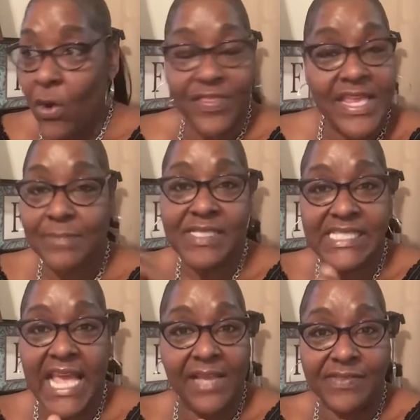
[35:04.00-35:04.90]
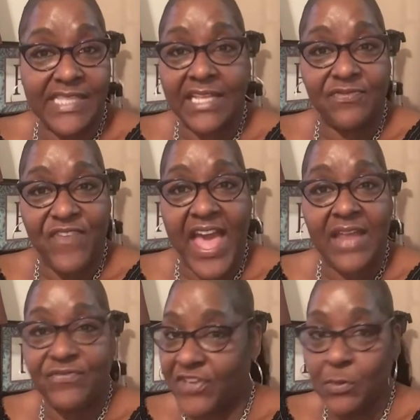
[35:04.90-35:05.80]
or that I'm saved,
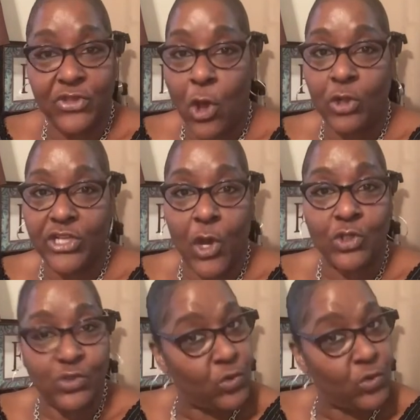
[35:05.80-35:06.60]
sanctified, and filled with the Holy Ghost,